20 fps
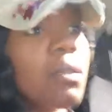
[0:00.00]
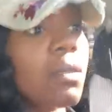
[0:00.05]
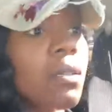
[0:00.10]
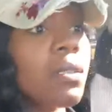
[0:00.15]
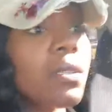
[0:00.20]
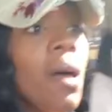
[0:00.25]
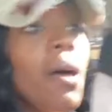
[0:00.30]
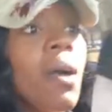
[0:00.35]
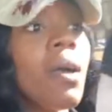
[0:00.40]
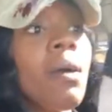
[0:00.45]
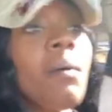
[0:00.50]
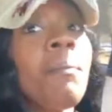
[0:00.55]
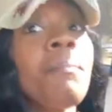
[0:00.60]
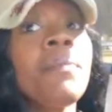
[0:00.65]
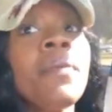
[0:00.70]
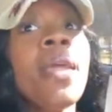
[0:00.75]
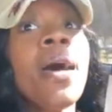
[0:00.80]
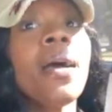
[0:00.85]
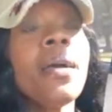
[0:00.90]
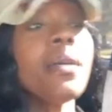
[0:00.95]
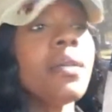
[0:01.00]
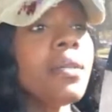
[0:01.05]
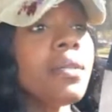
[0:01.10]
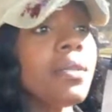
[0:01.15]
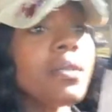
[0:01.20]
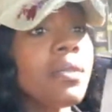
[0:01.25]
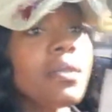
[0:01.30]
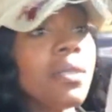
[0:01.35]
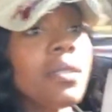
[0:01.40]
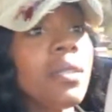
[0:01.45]
Because I am not
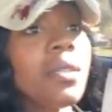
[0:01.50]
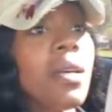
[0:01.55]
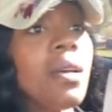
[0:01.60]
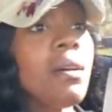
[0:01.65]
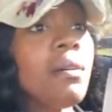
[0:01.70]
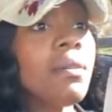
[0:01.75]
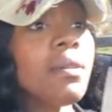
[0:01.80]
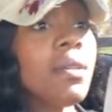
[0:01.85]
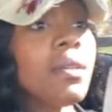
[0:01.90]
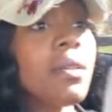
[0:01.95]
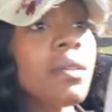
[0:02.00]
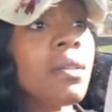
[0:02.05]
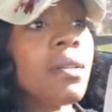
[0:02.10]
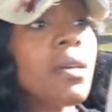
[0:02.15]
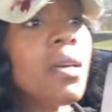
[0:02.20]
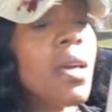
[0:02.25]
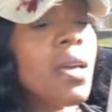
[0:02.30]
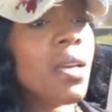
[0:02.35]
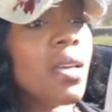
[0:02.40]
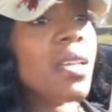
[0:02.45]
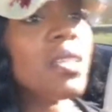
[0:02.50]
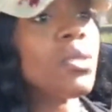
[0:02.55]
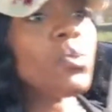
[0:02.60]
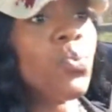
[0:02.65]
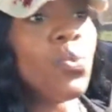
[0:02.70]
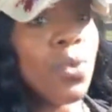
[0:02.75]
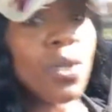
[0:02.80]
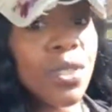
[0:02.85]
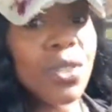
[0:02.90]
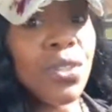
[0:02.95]
getting the ticket out here. It's
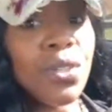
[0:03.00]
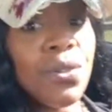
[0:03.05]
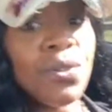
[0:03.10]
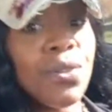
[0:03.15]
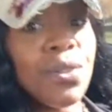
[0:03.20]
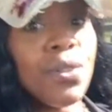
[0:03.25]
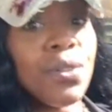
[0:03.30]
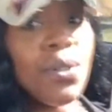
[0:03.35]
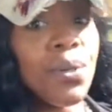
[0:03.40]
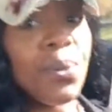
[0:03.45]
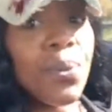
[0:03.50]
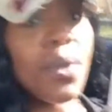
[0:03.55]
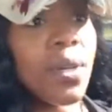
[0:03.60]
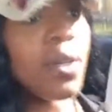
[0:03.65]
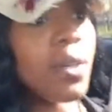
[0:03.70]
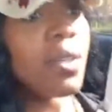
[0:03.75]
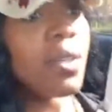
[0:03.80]
1:30. Okay.